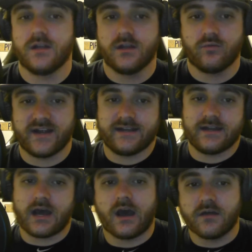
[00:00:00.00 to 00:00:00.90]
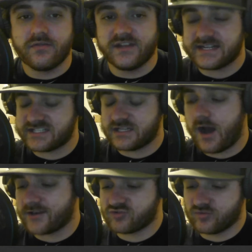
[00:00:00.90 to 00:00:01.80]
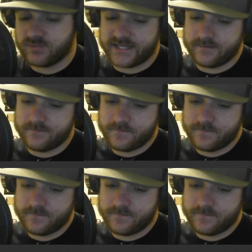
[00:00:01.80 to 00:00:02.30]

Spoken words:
when the Knicks and Hawks were playing.